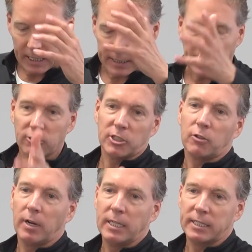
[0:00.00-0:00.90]
because I just
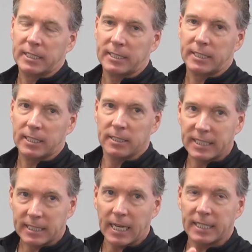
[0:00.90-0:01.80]
created su
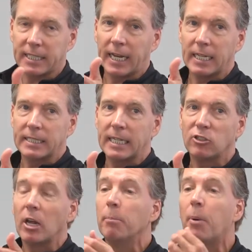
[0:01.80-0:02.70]
success, and I can
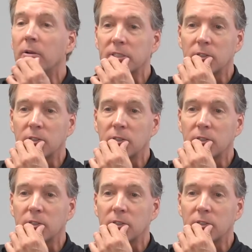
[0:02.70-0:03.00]
teach impulse